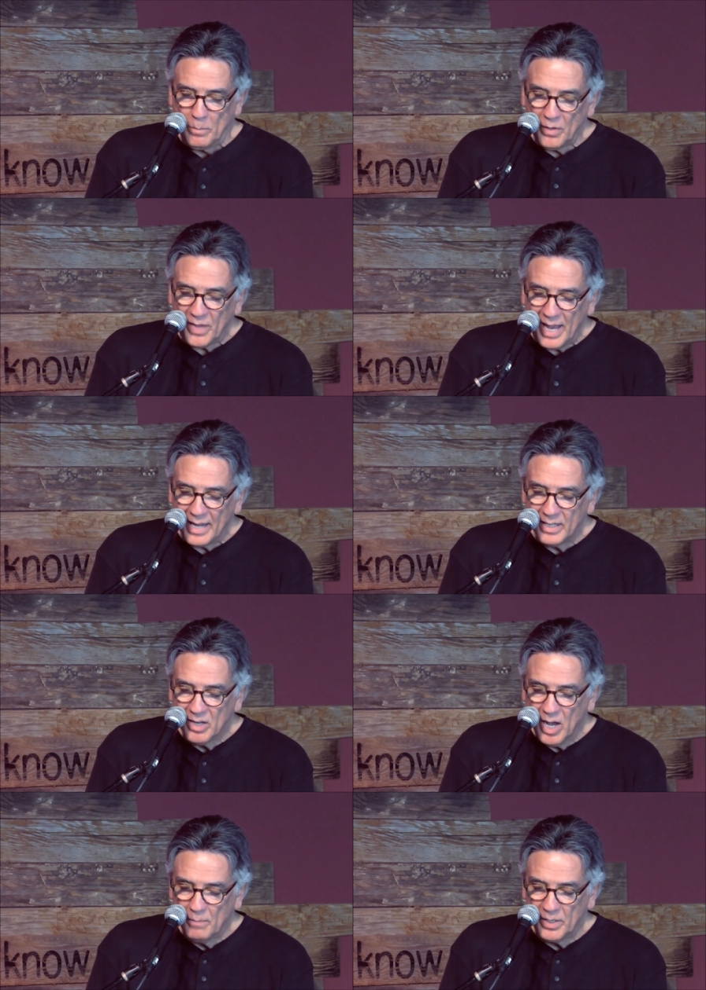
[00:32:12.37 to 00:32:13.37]
What they had in
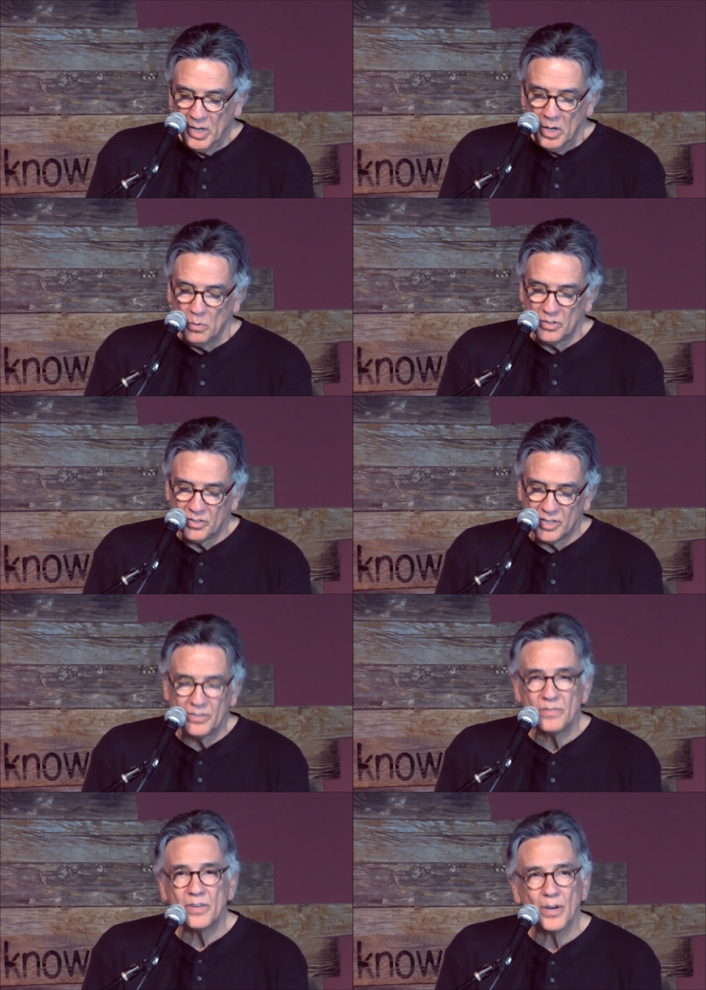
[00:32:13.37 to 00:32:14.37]
common was a
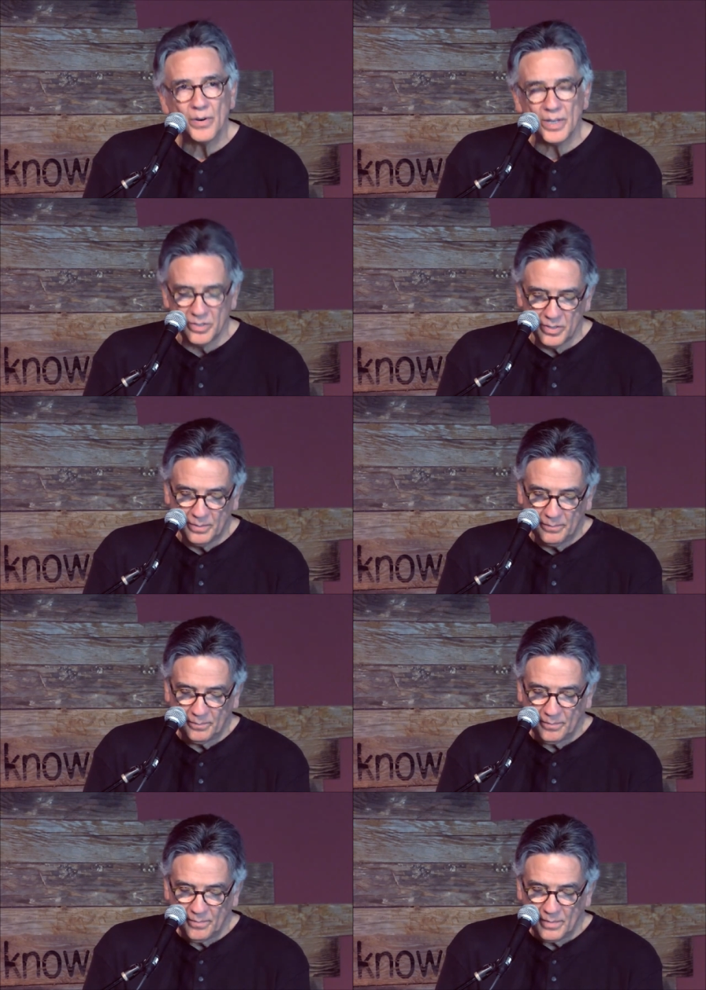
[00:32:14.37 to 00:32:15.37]
sense of courage.
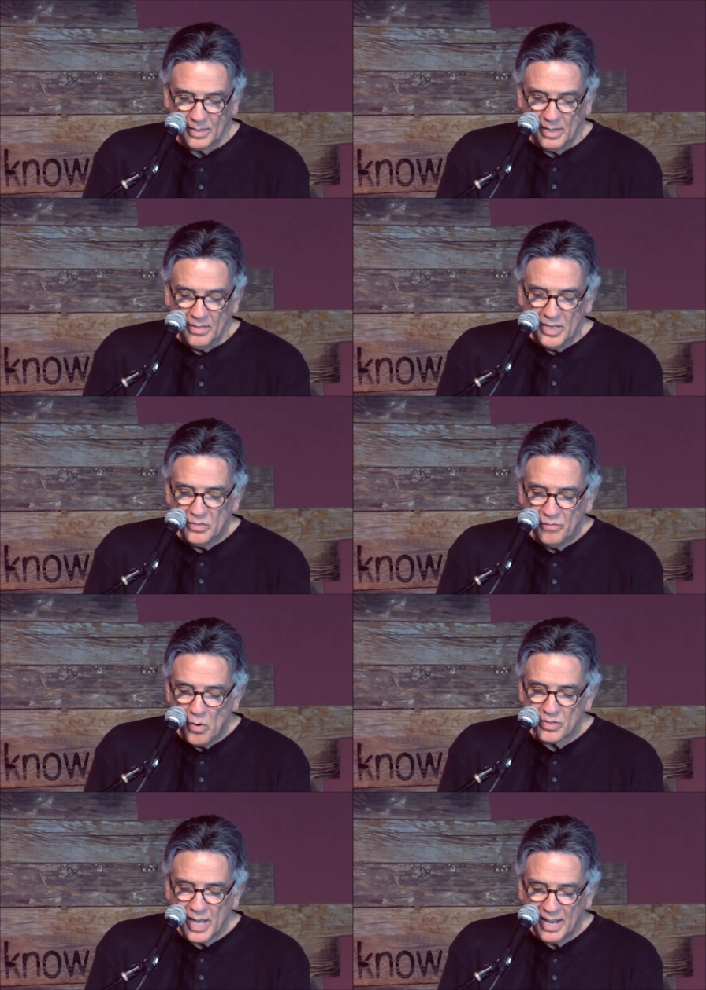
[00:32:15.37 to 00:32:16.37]
These
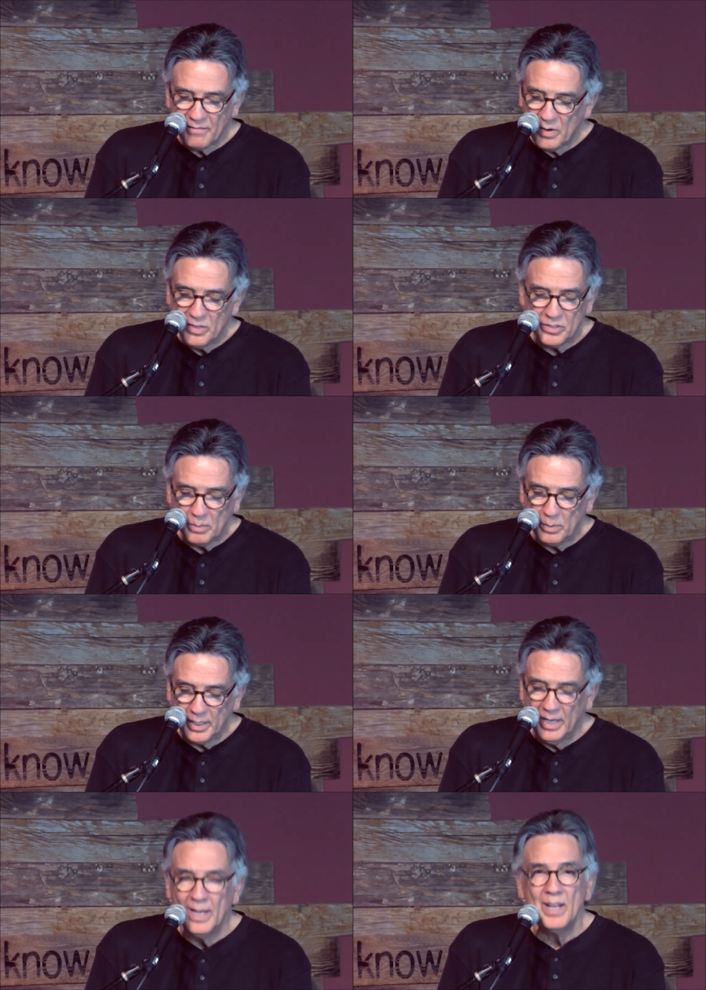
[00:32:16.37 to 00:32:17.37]
folks had, very
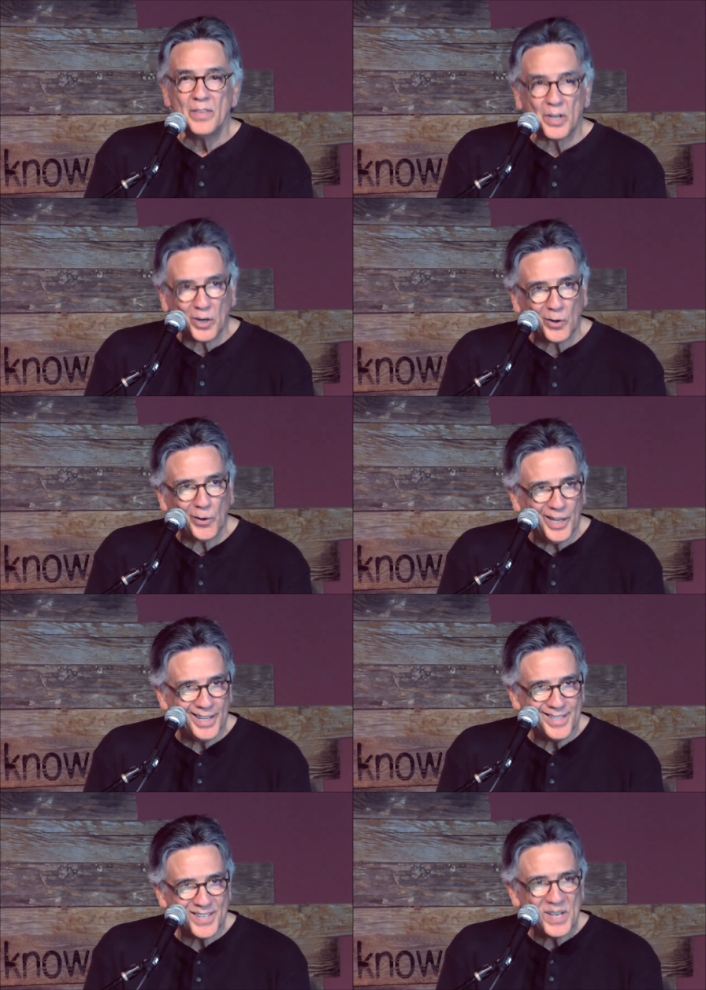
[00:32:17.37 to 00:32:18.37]
simply, the
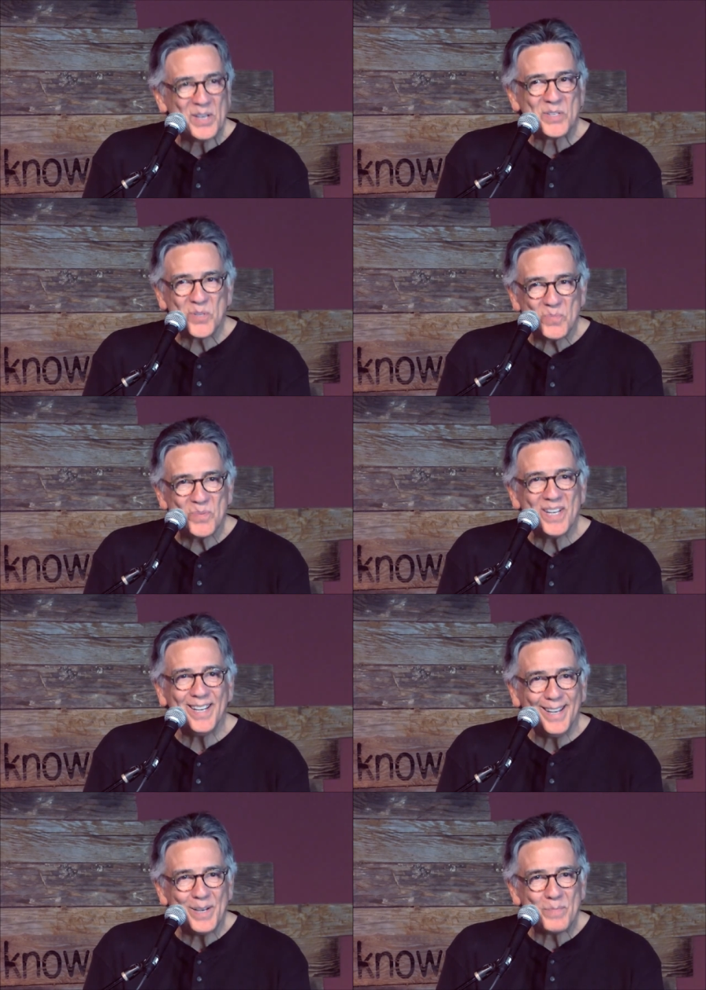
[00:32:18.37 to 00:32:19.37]
courage to
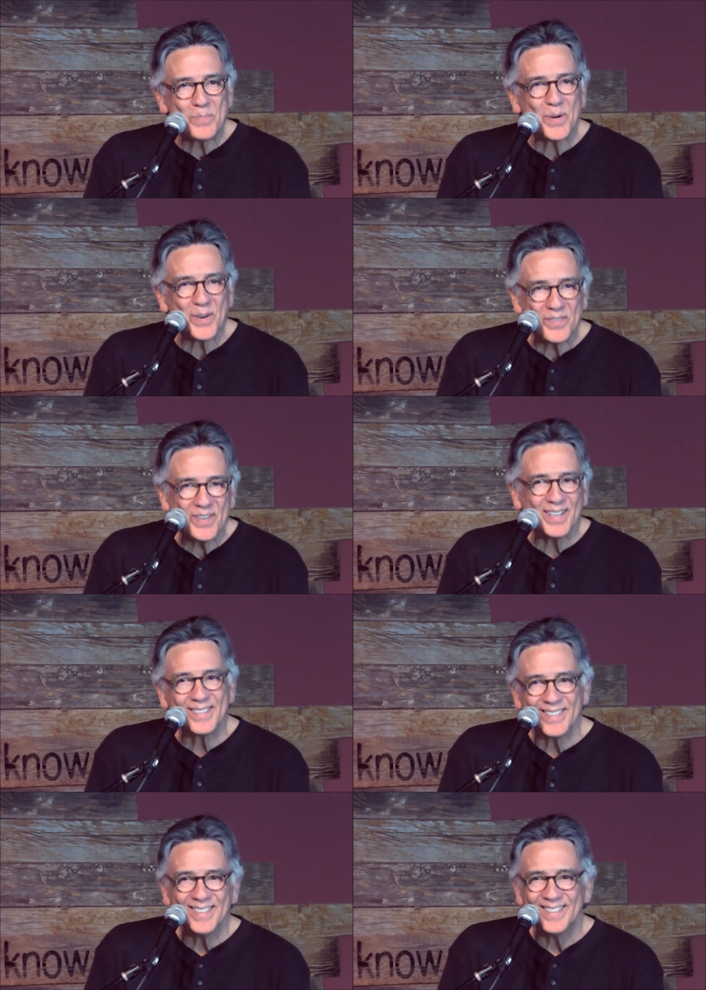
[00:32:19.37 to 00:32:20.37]
be
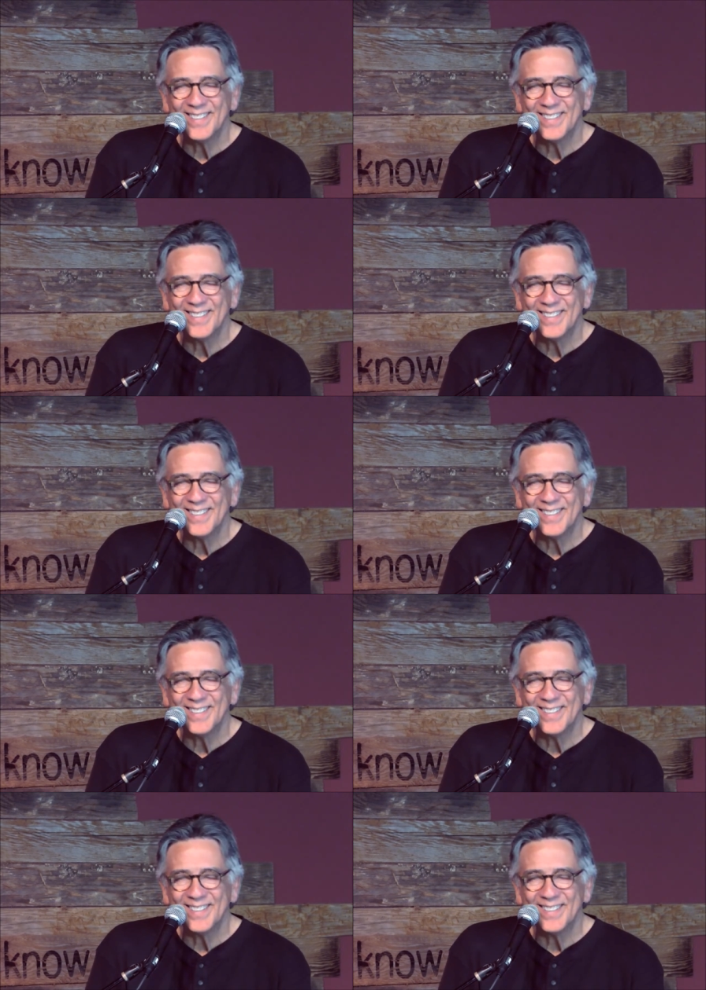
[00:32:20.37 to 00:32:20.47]
imperfect